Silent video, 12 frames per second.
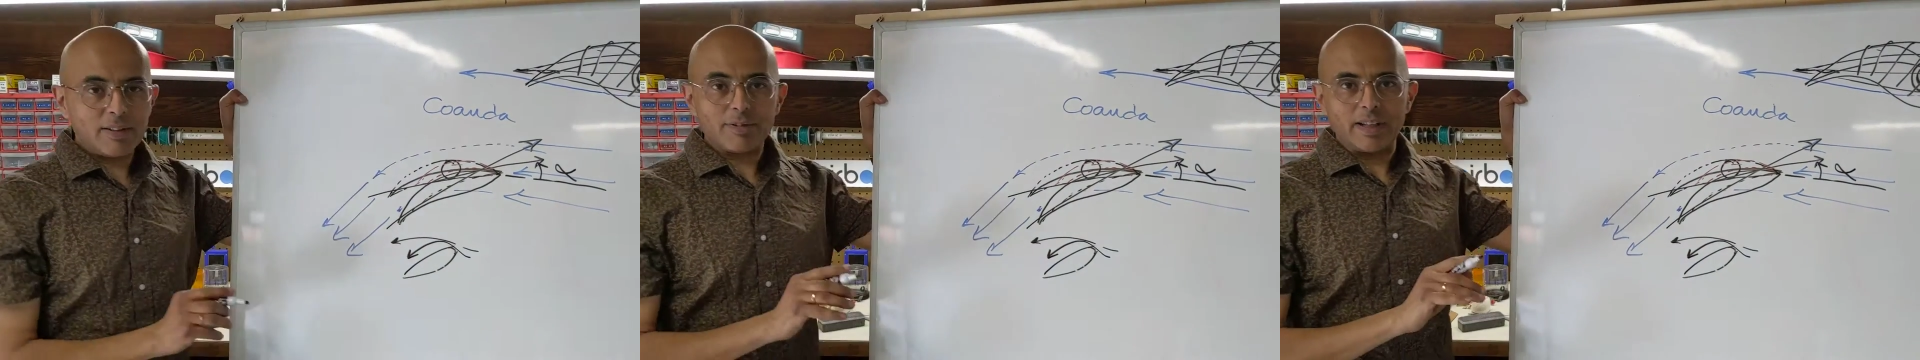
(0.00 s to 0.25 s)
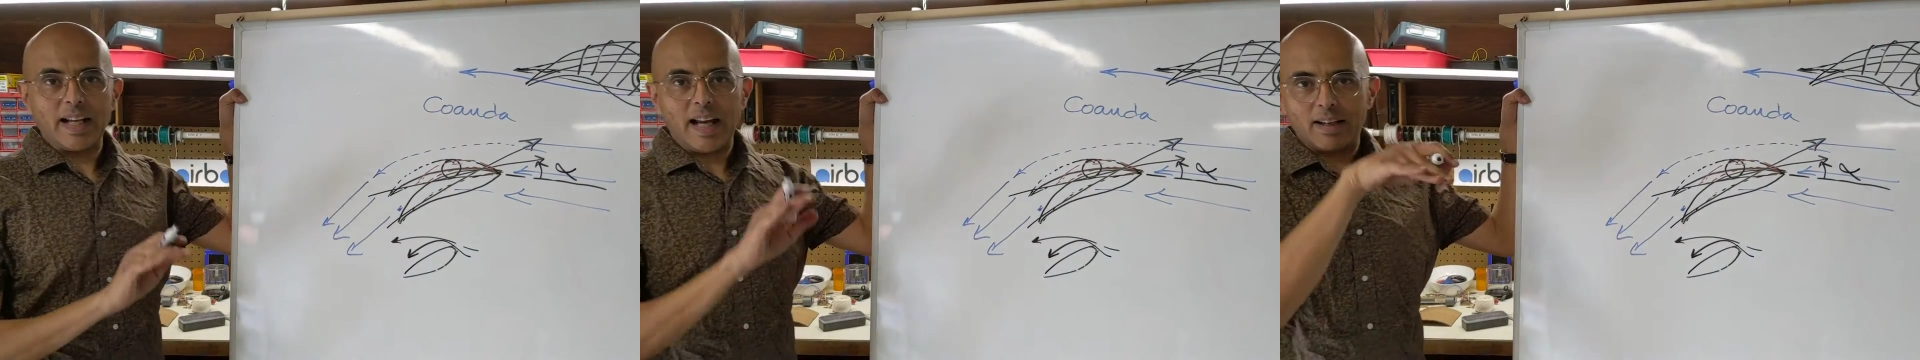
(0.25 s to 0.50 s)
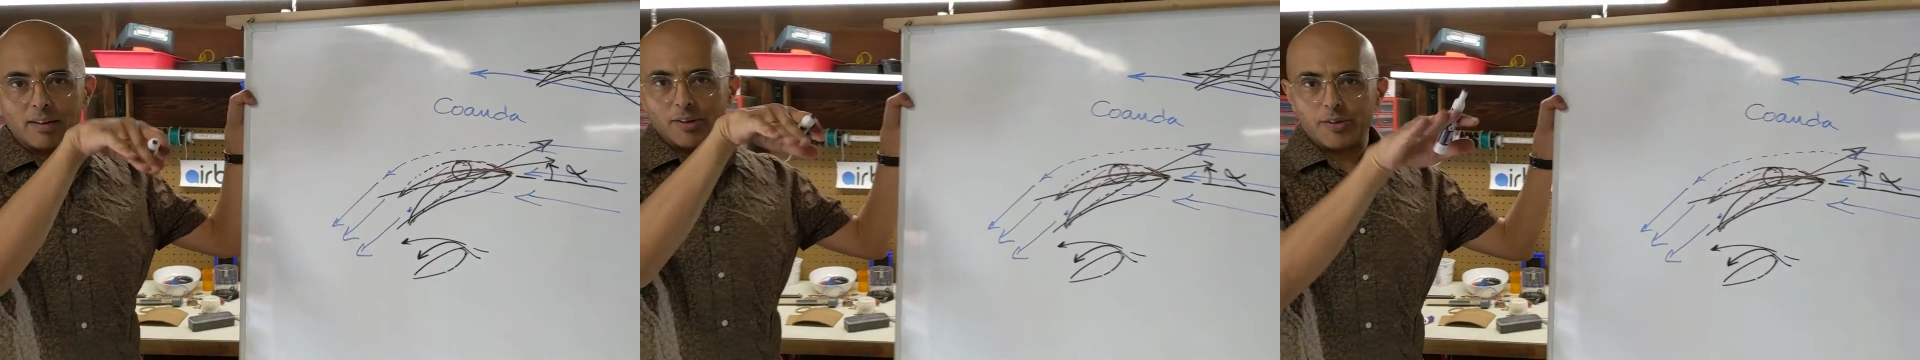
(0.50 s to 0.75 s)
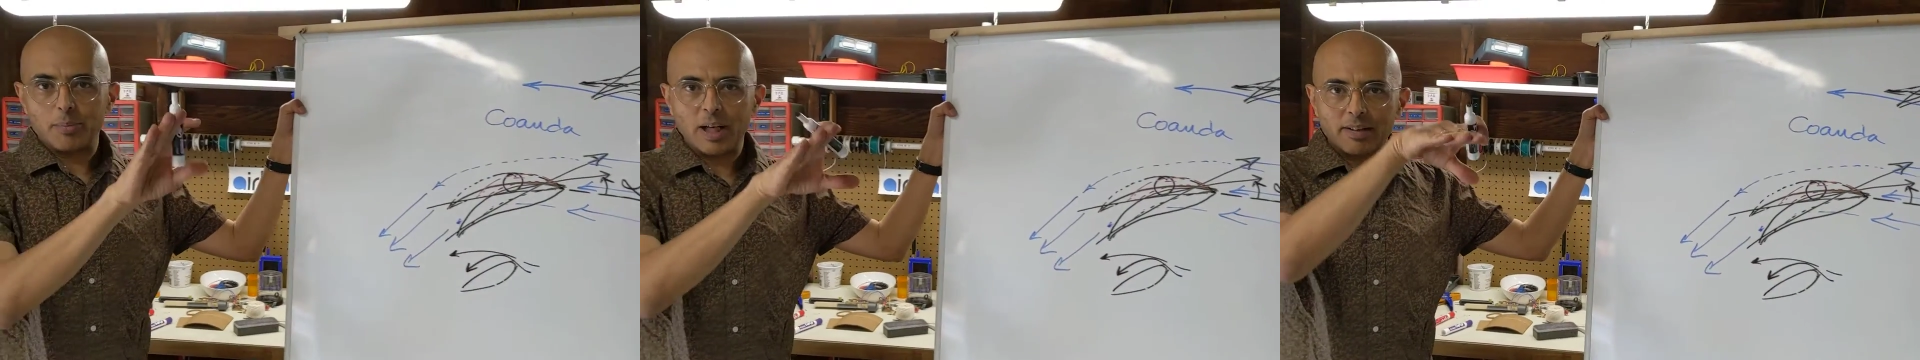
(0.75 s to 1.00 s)
different
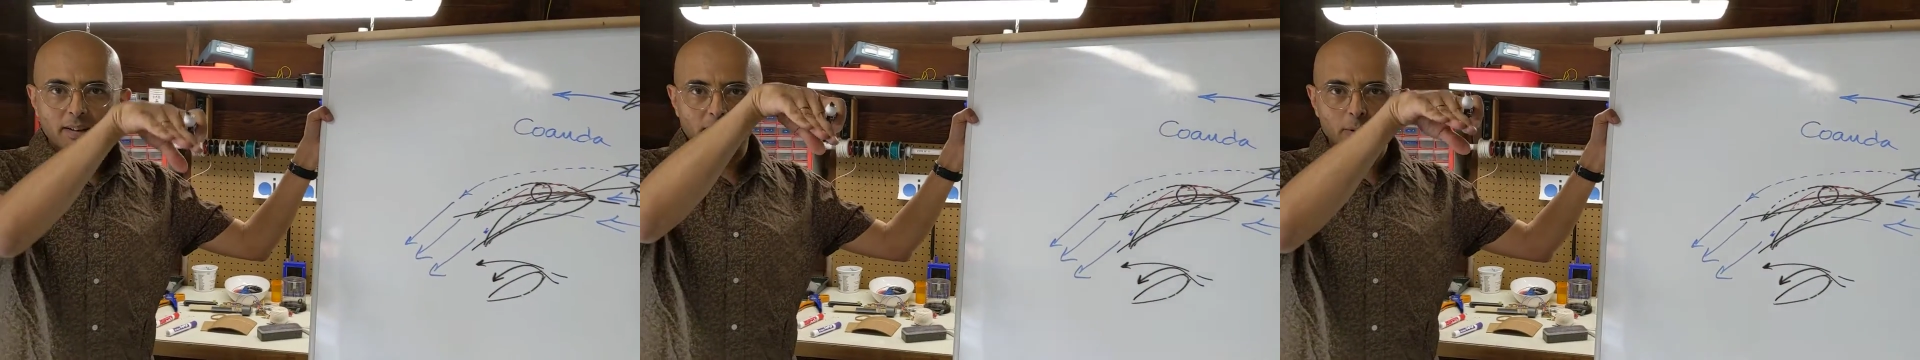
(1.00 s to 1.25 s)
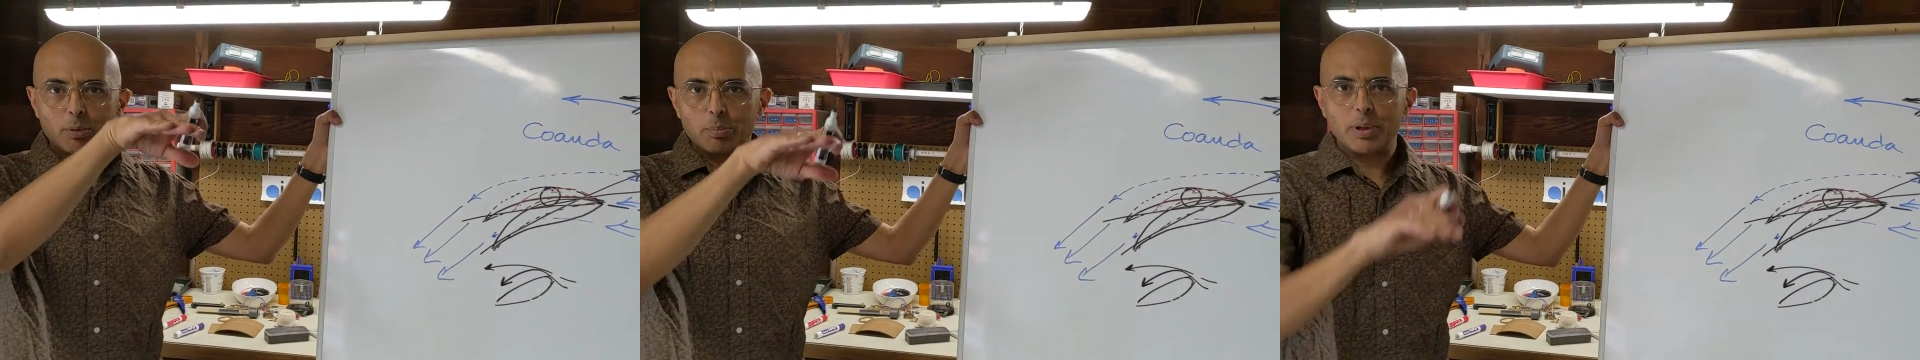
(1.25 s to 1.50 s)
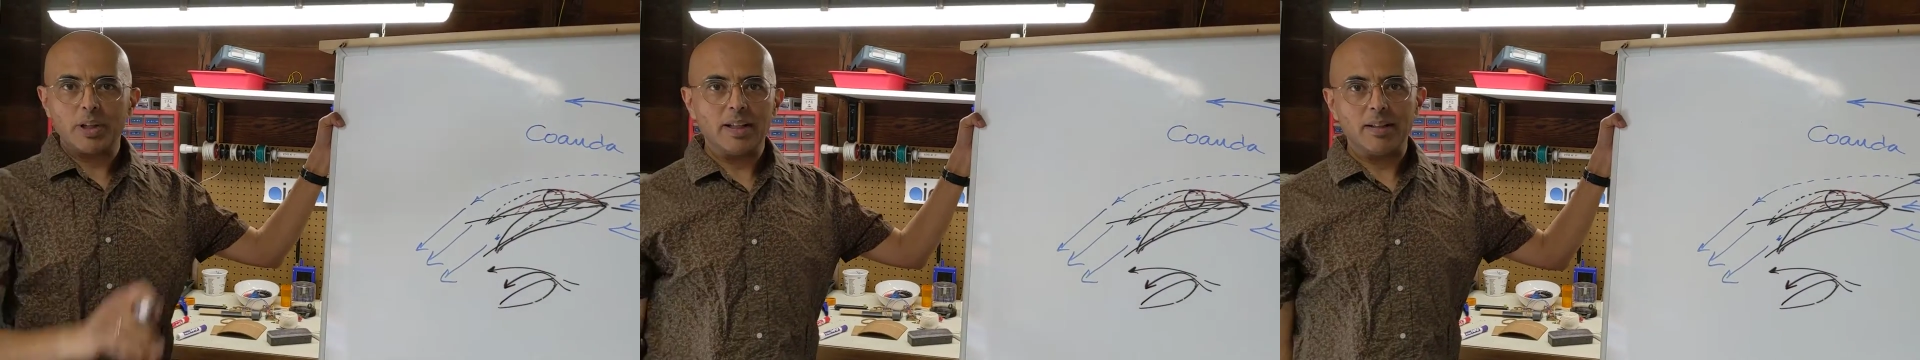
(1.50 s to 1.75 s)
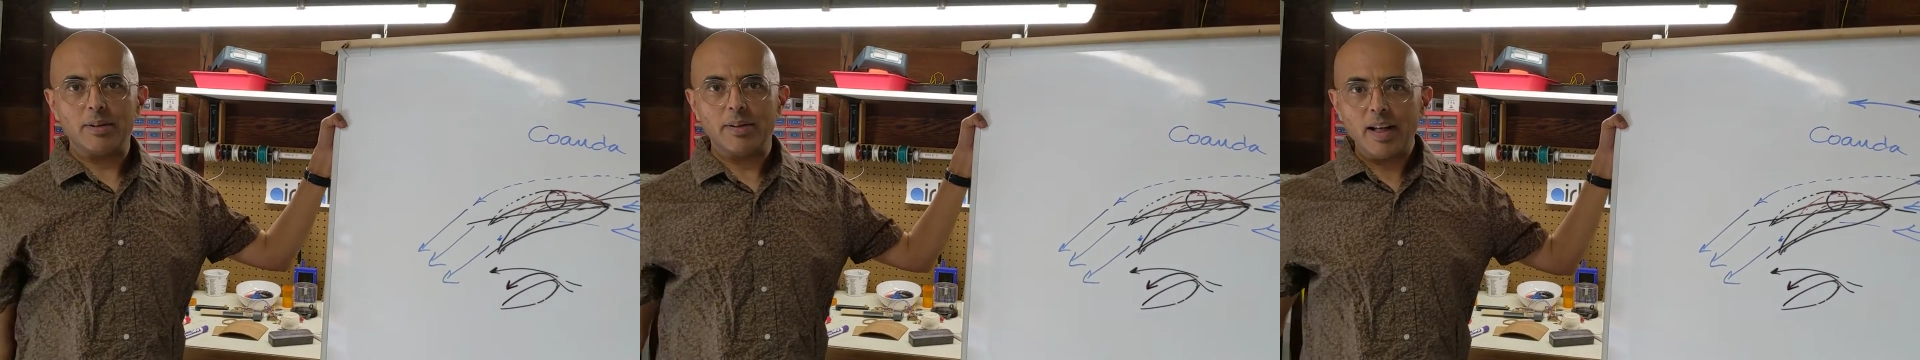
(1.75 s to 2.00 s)
angles, no matter how you put it
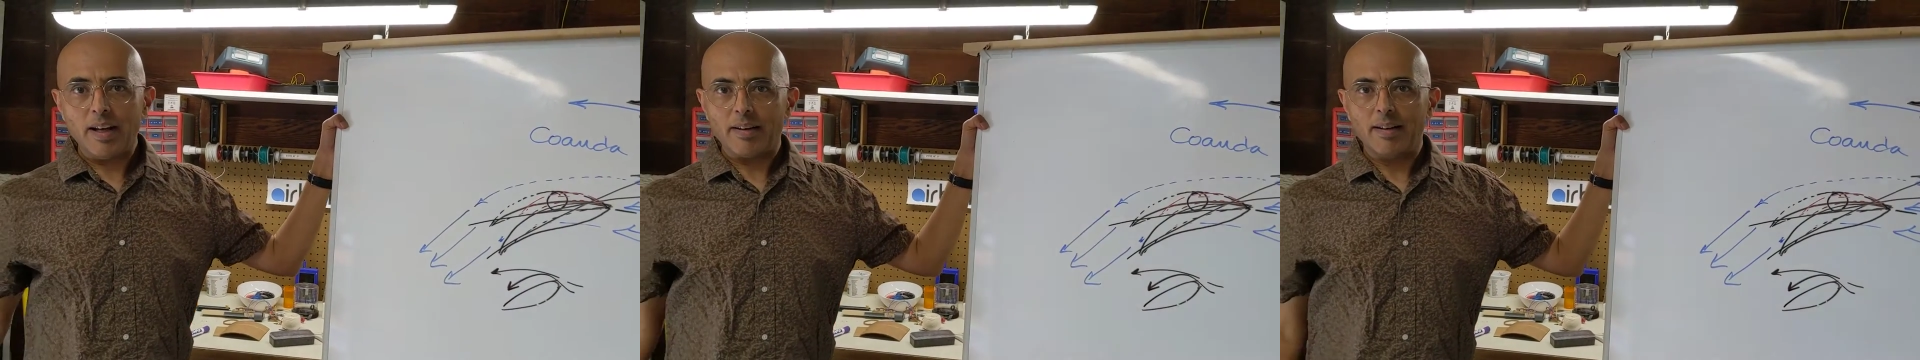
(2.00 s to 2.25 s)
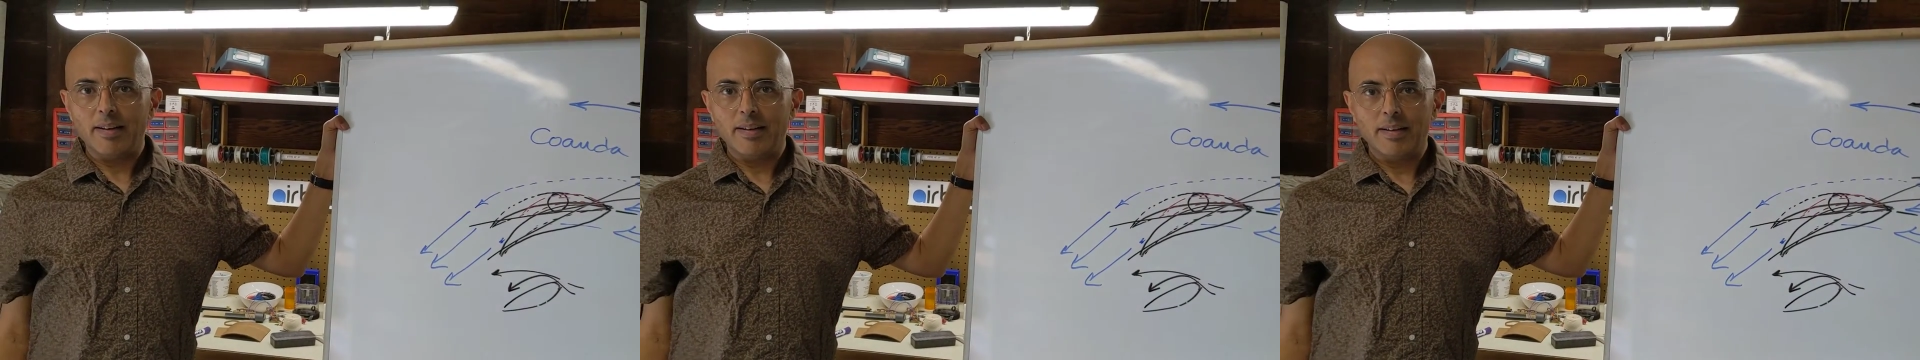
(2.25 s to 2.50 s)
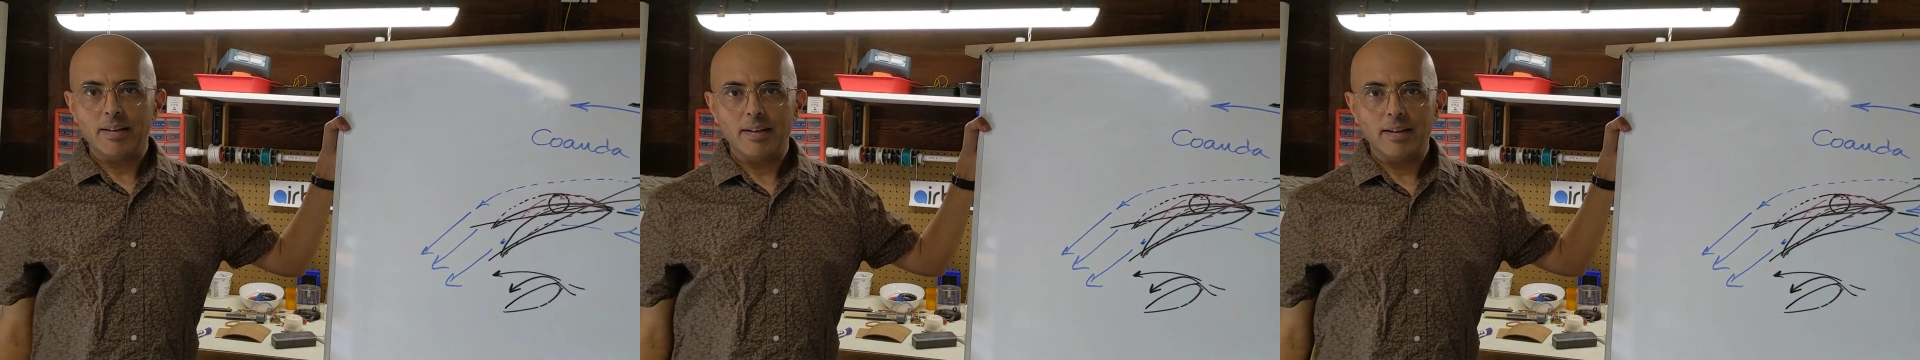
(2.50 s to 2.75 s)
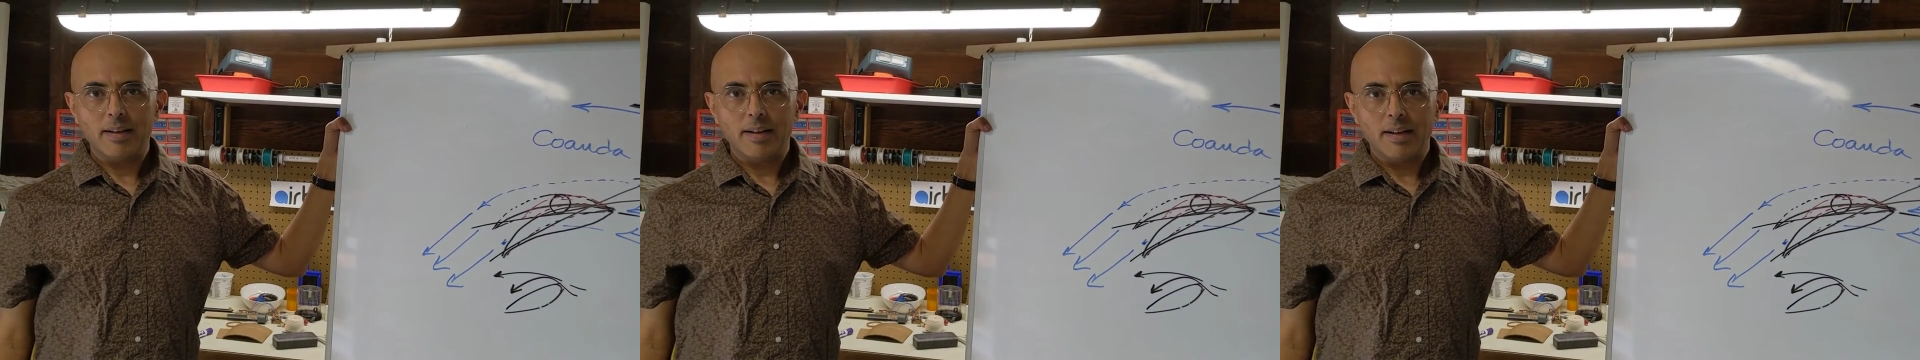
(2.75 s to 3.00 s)
into the air.
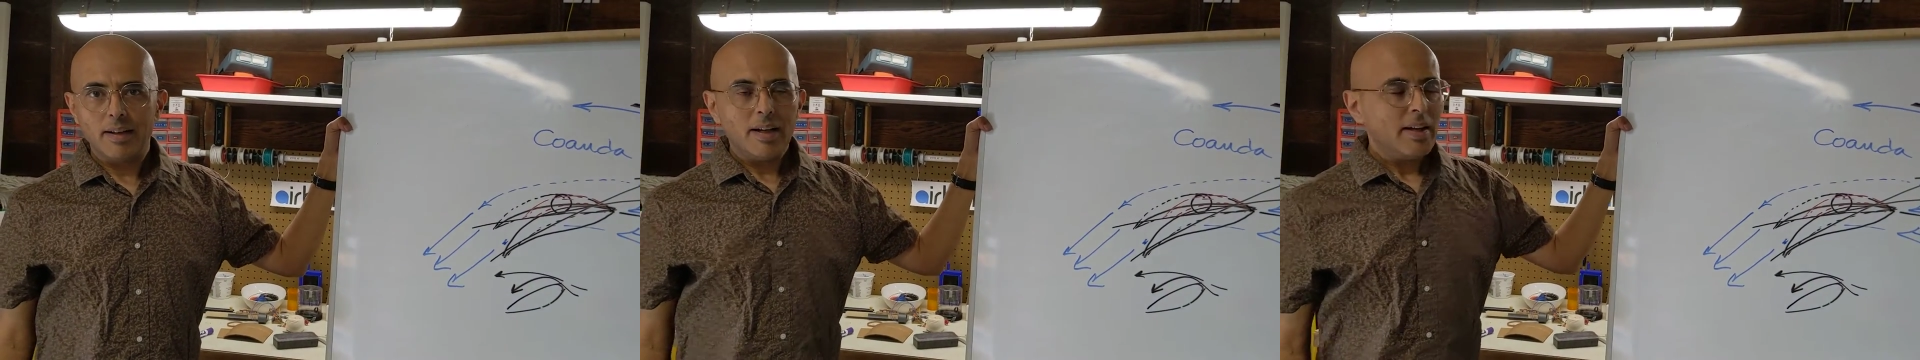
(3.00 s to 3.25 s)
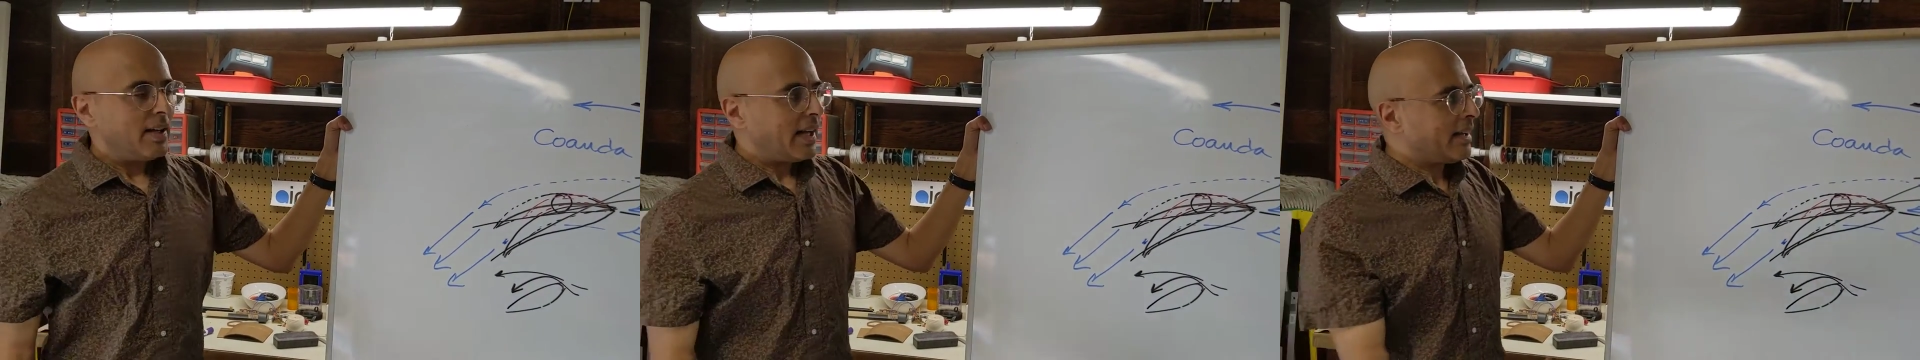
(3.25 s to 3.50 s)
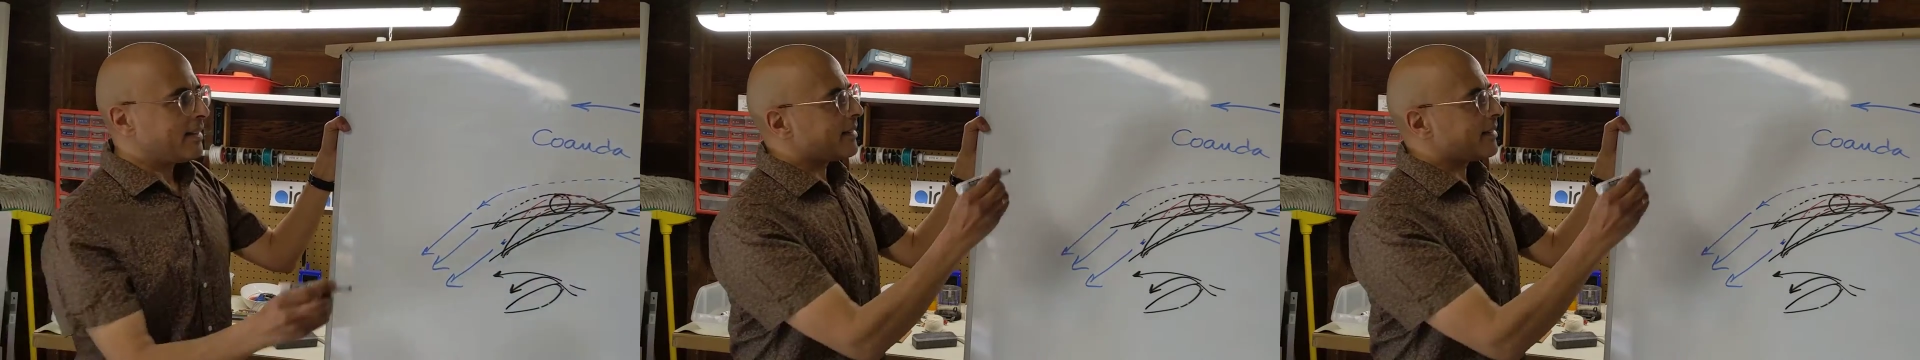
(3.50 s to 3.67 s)
And